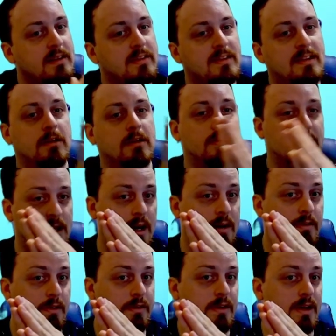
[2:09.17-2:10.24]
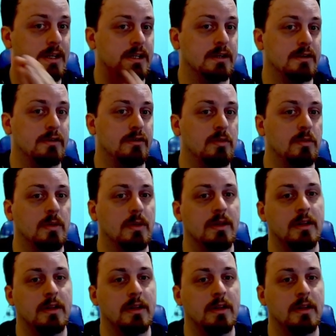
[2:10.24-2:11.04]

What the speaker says: steers the conversation to